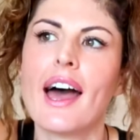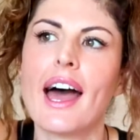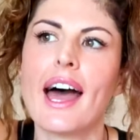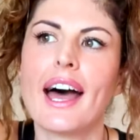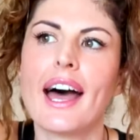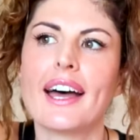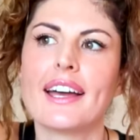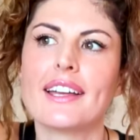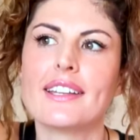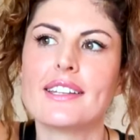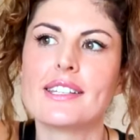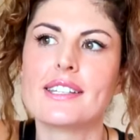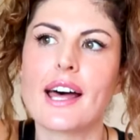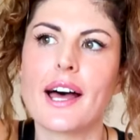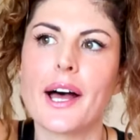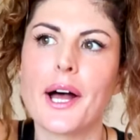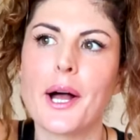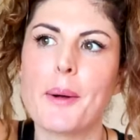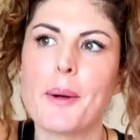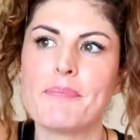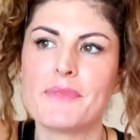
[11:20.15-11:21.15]
And
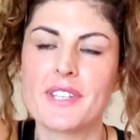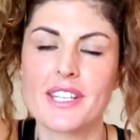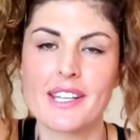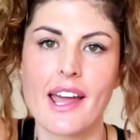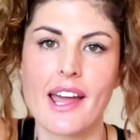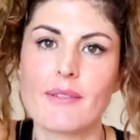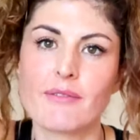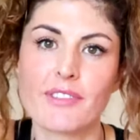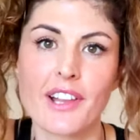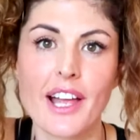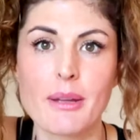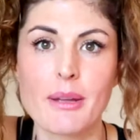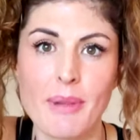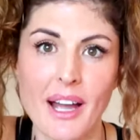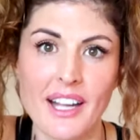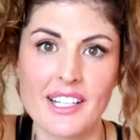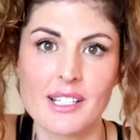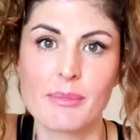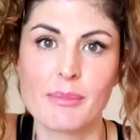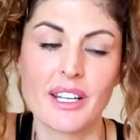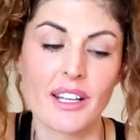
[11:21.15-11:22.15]
today I'm flying
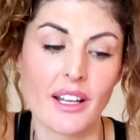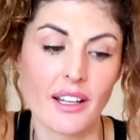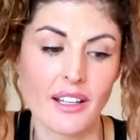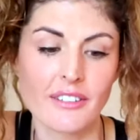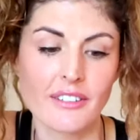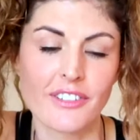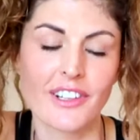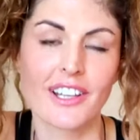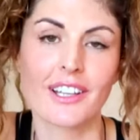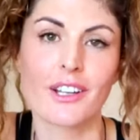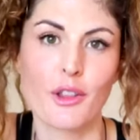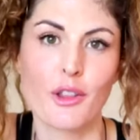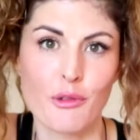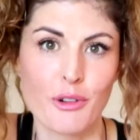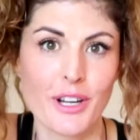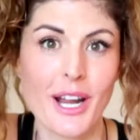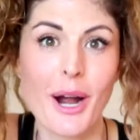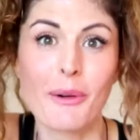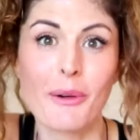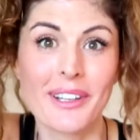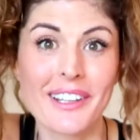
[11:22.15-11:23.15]
back to Manila for like a
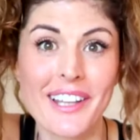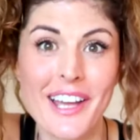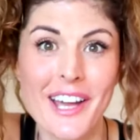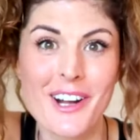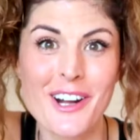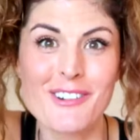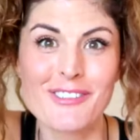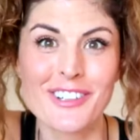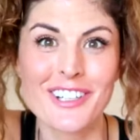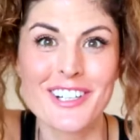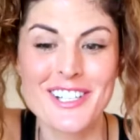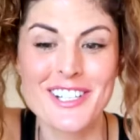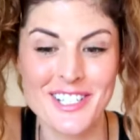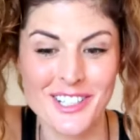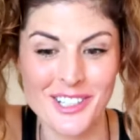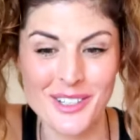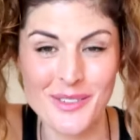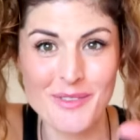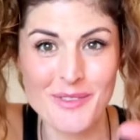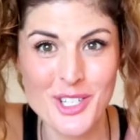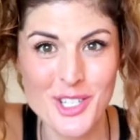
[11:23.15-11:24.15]
3-hour layover.
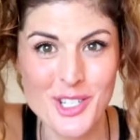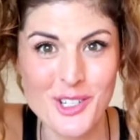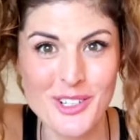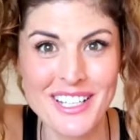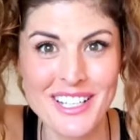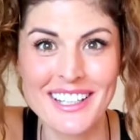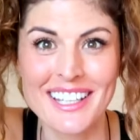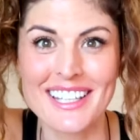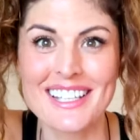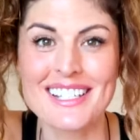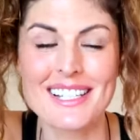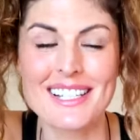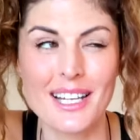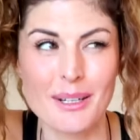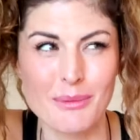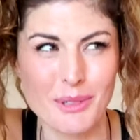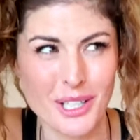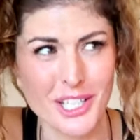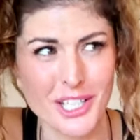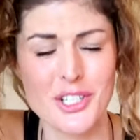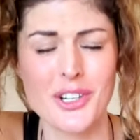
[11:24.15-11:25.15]
So I'm shooting this and
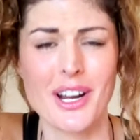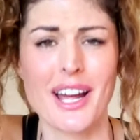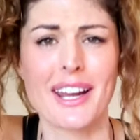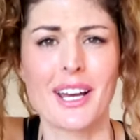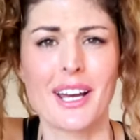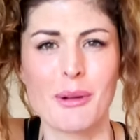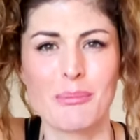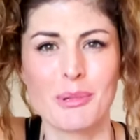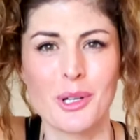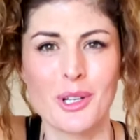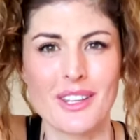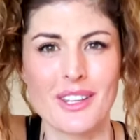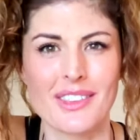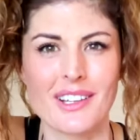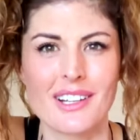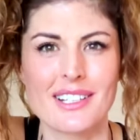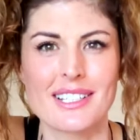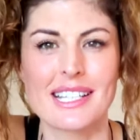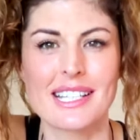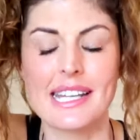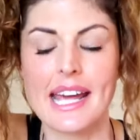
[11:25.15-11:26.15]
I'm going to try to upload it
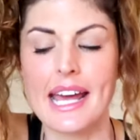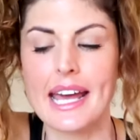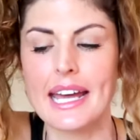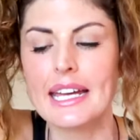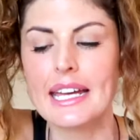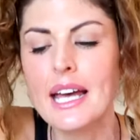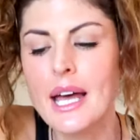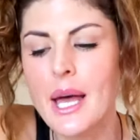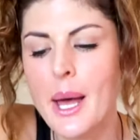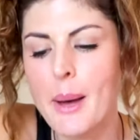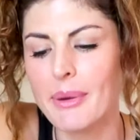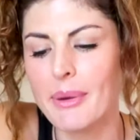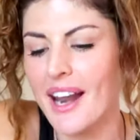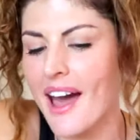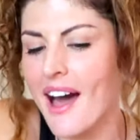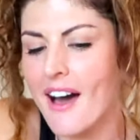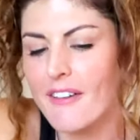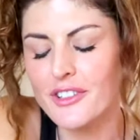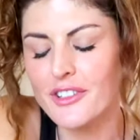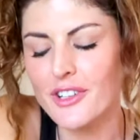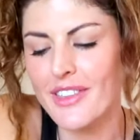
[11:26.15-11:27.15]
there today. But
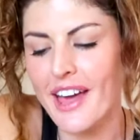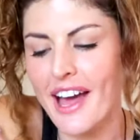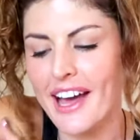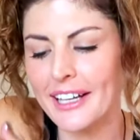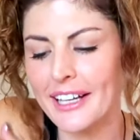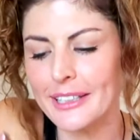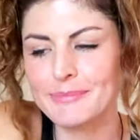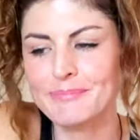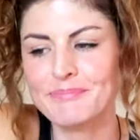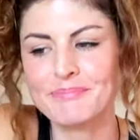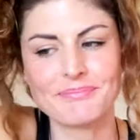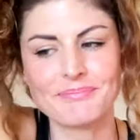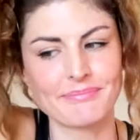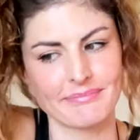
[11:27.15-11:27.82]
after that,